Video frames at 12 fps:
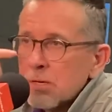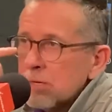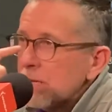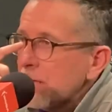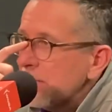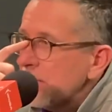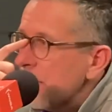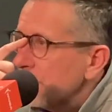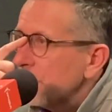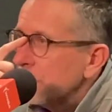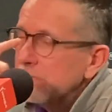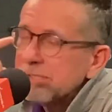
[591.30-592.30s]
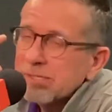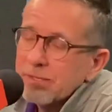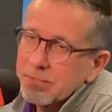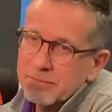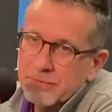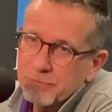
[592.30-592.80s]
Yeah, the effort is
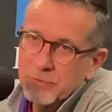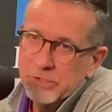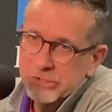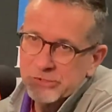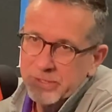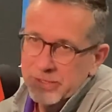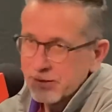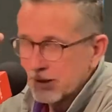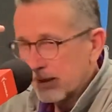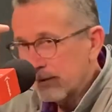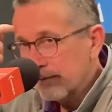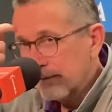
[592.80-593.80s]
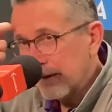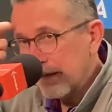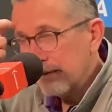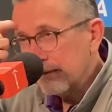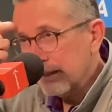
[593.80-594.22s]
the frustrating thing, right?